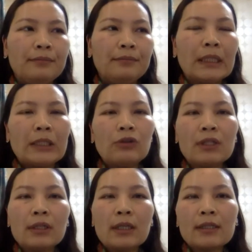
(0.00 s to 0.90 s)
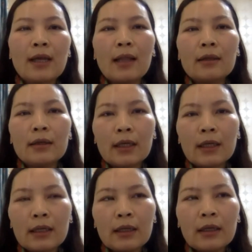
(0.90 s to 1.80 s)
reducing the
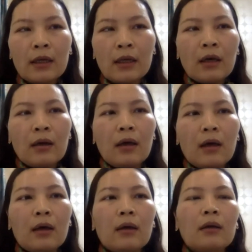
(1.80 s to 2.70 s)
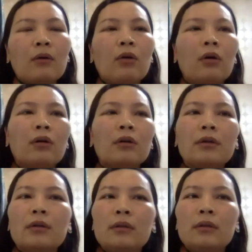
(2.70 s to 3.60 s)
salary or
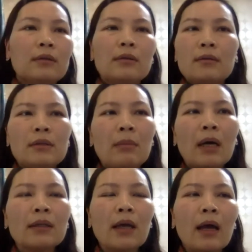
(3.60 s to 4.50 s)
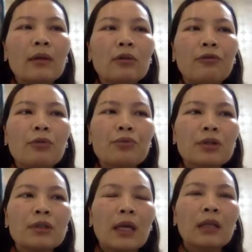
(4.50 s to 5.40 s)
some other kind of
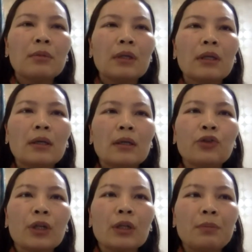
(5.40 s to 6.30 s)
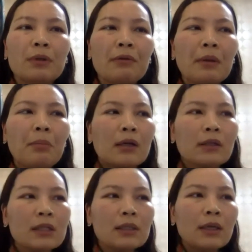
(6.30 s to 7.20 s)
option can be agreed between the
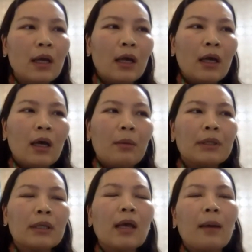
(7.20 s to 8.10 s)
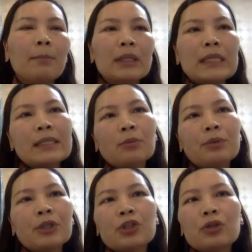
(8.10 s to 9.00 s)
parties. But the company is
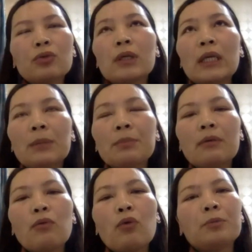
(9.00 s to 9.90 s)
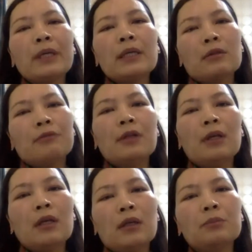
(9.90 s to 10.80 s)
obliged to keep the workplace of
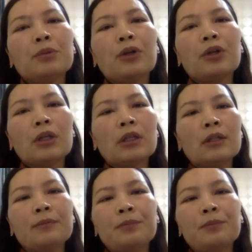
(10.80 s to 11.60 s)
the employee.